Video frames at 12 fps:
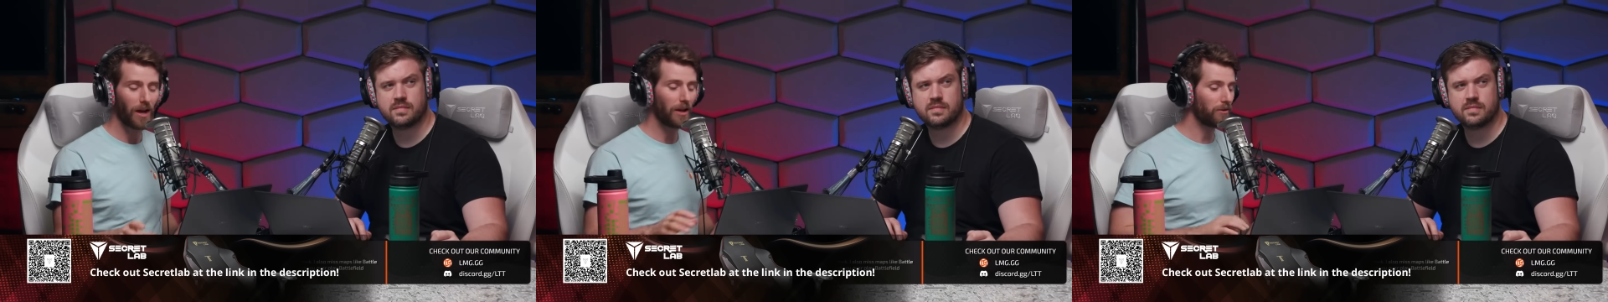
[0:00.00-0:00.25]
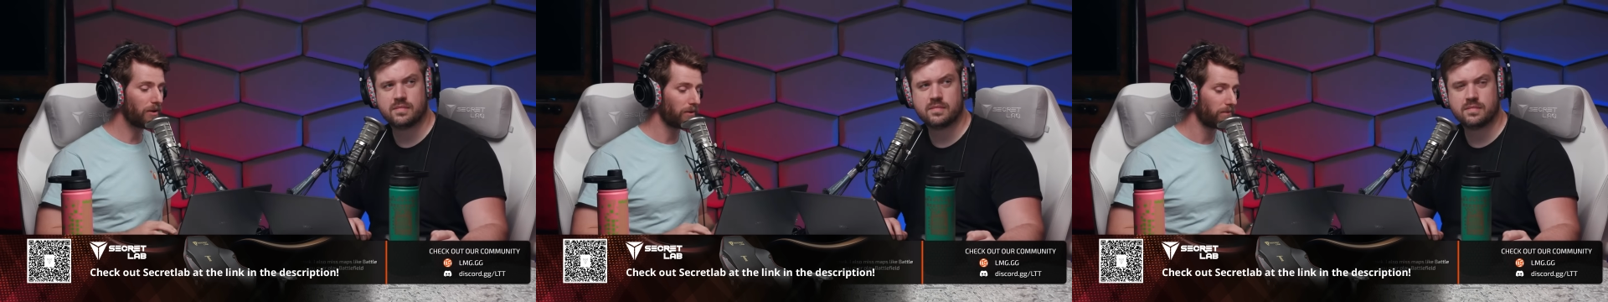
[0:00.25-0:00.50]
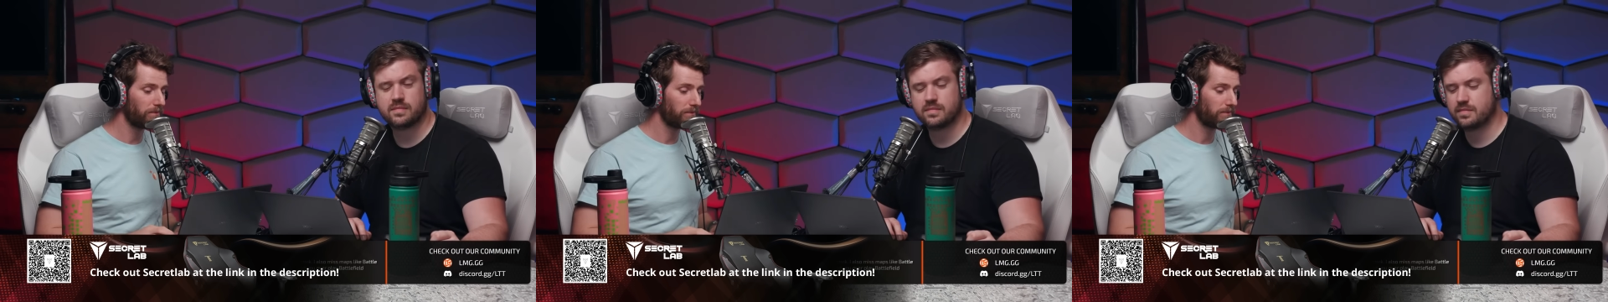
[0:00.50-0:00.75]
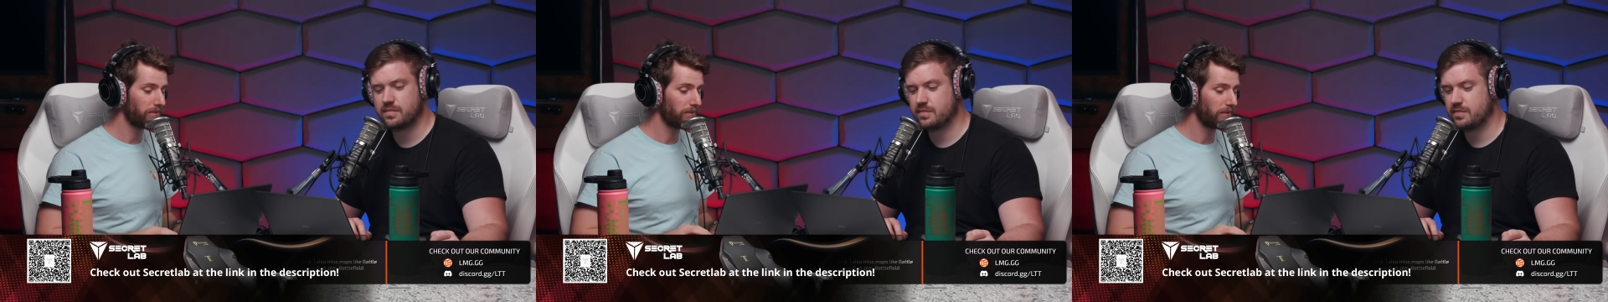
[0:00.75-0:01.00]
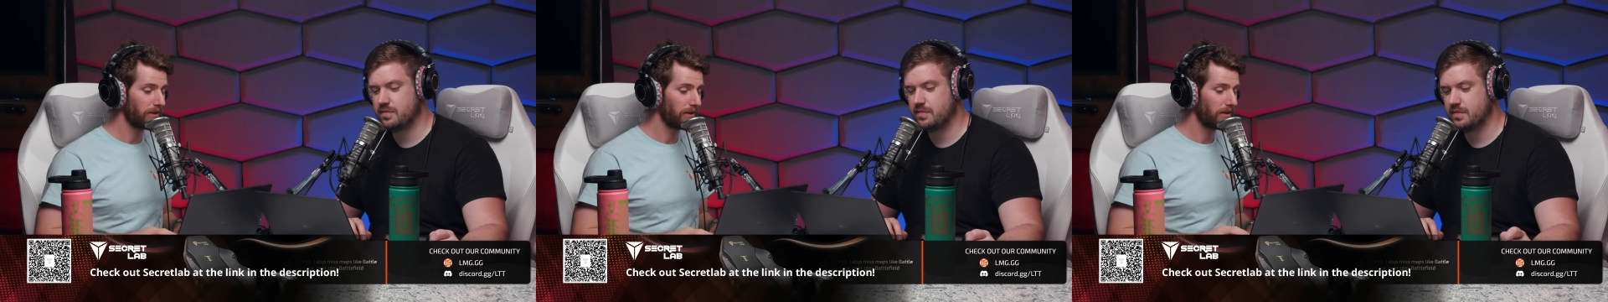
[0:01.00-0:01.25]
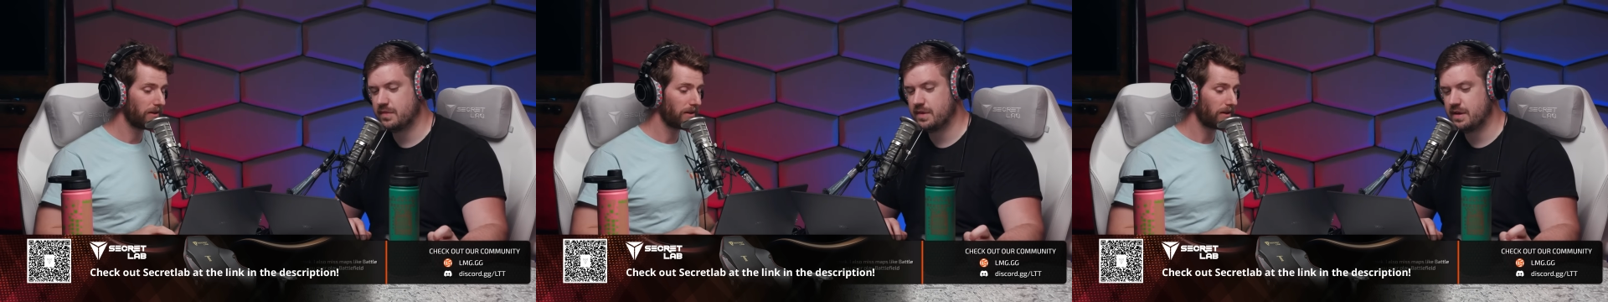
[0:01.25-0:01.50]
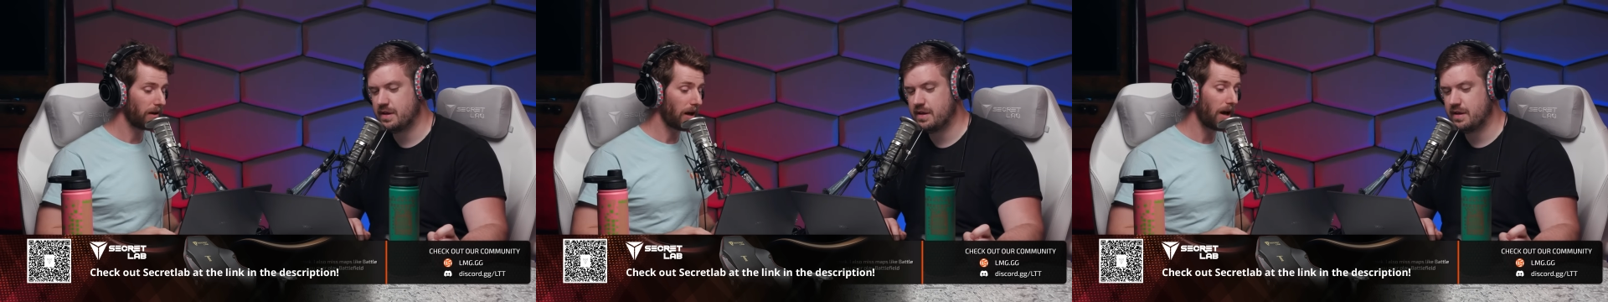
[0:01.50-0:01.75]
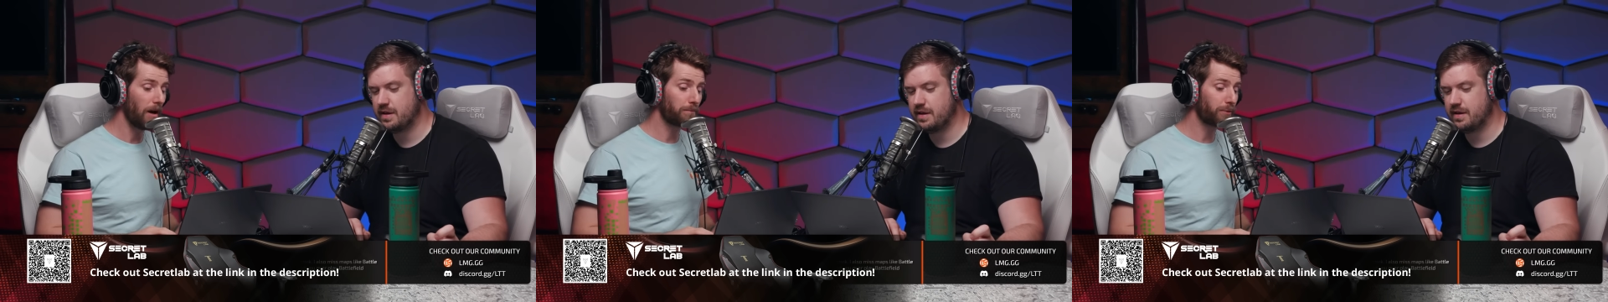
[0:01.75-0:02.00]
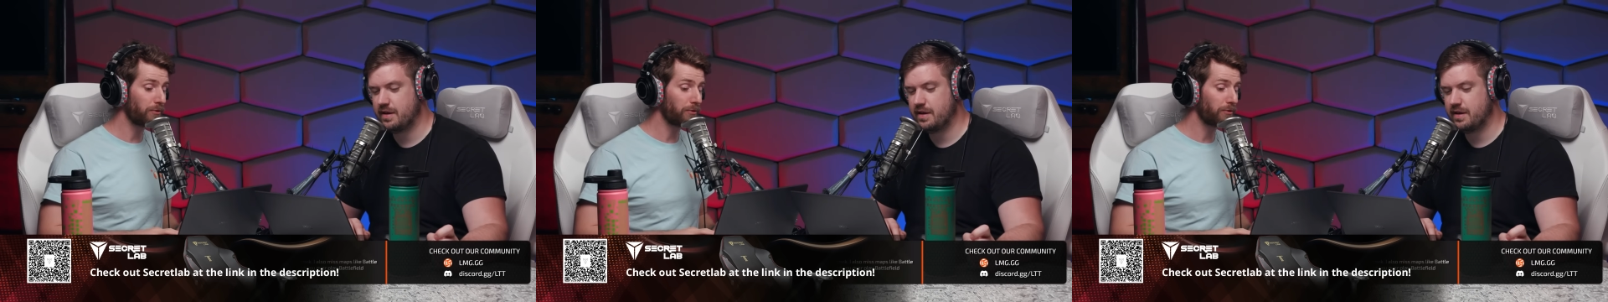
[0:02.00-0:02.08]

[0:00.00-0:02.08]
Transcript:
Speaker 1: I don't know. Uh,